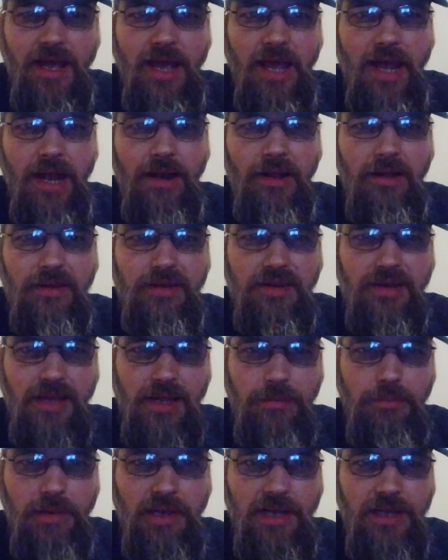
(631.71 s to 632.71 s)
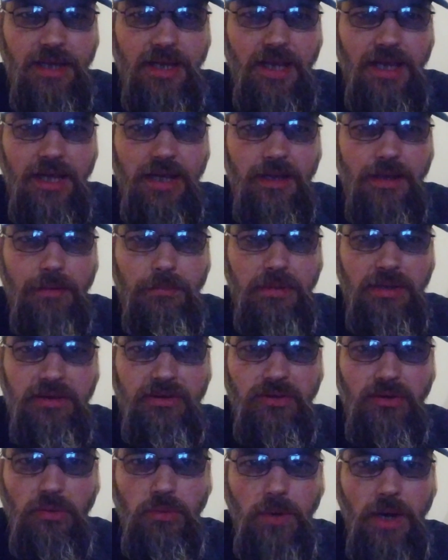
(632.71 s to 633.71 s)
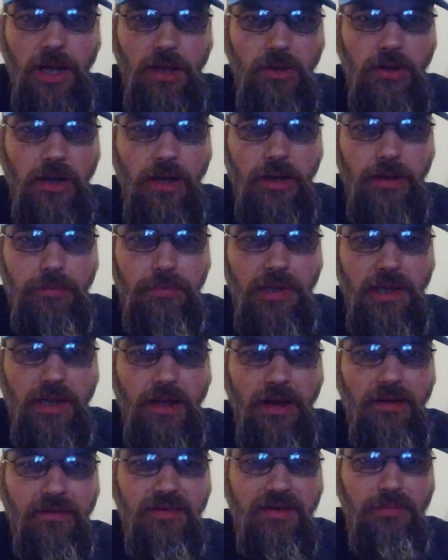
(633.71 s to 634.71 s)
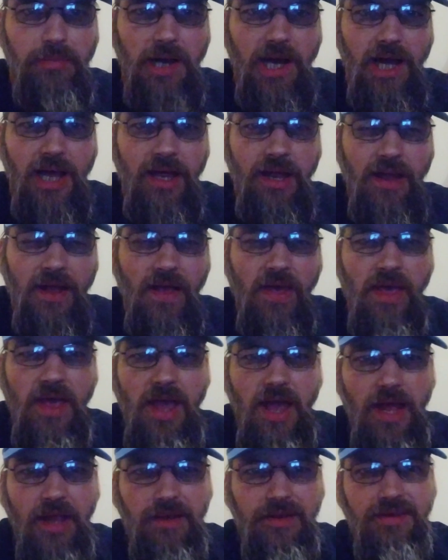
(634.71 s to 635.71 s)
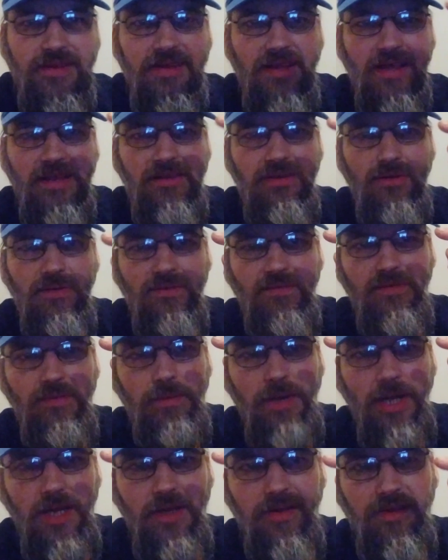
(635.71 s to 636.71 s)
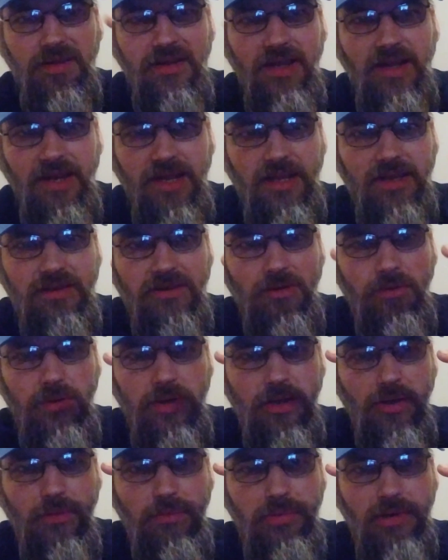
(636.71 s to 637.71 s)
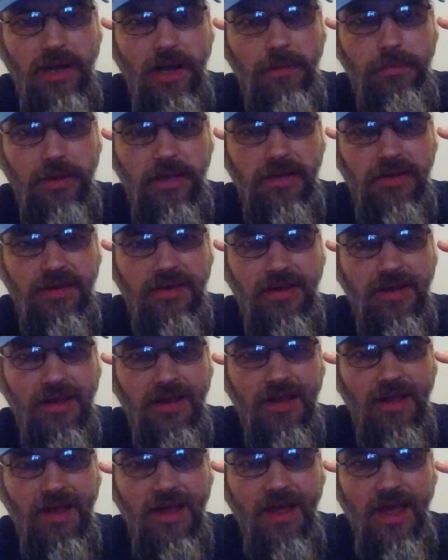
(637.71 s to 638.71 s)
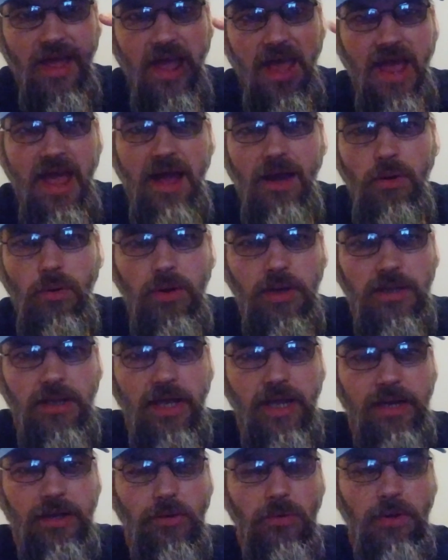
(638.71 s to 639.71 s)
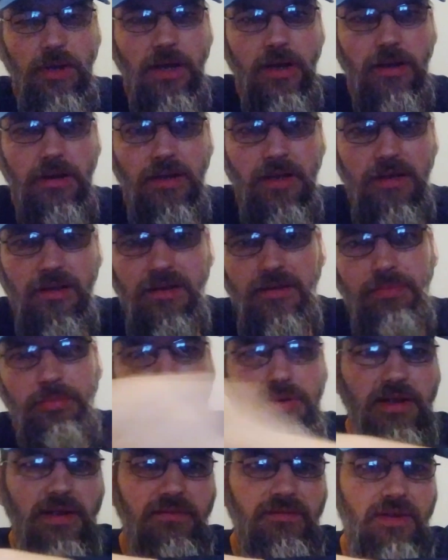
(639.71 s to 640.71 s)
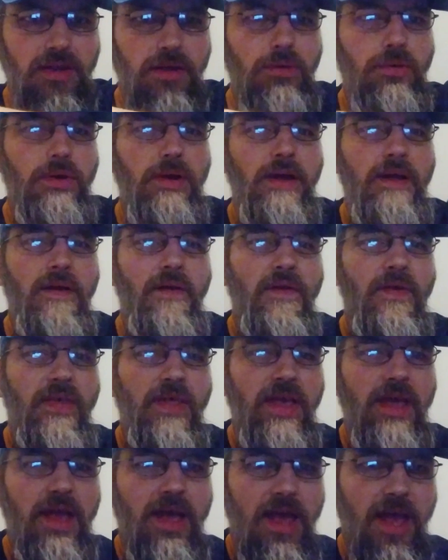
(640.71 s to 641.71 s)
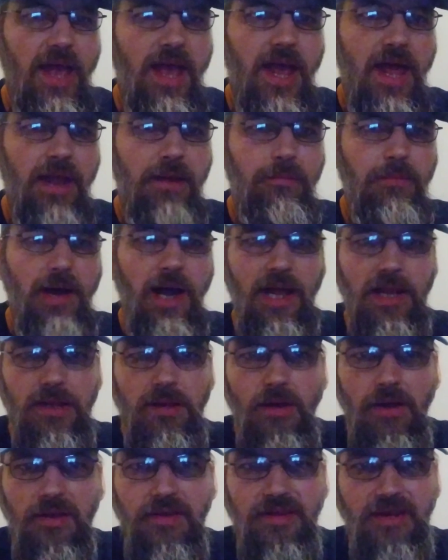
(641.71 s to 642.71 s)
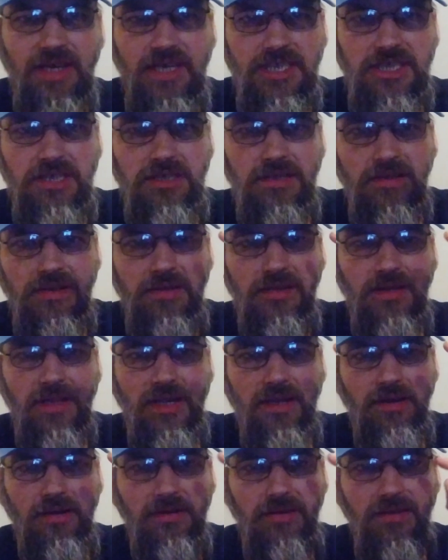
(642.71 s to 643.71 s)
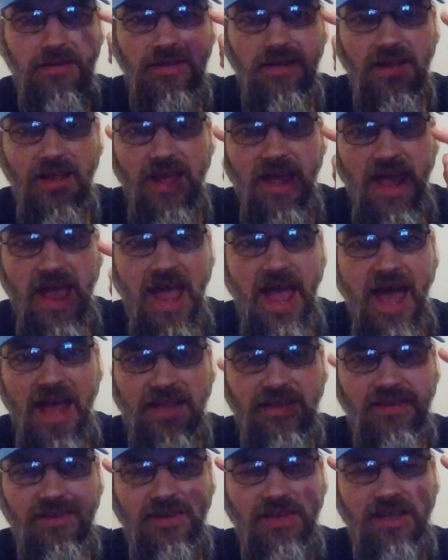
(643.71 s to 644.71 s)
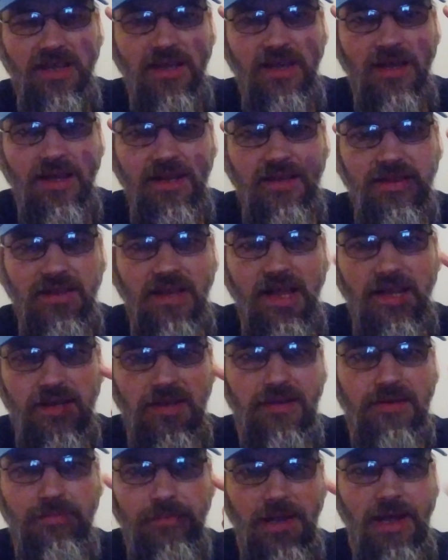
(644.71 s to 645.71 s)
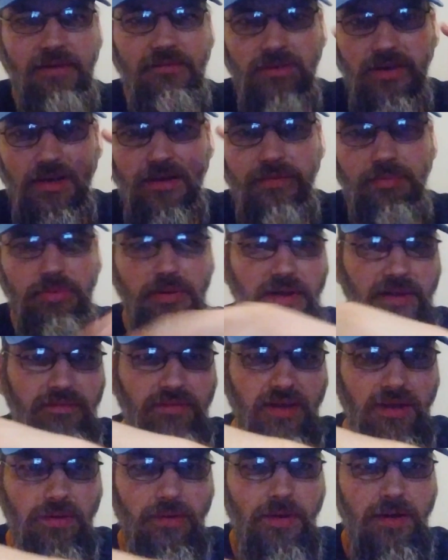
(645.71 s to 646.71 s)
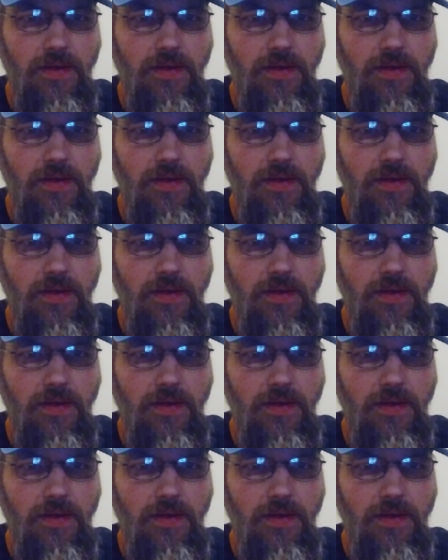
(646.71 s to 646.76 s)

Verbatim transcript: and us keeping the number two wild card playoff spot. And stay tuned for my San Antonio Brahmas at Orlando Guardians preview and my Los Angeles Lakers at Dallas Mavericks preview.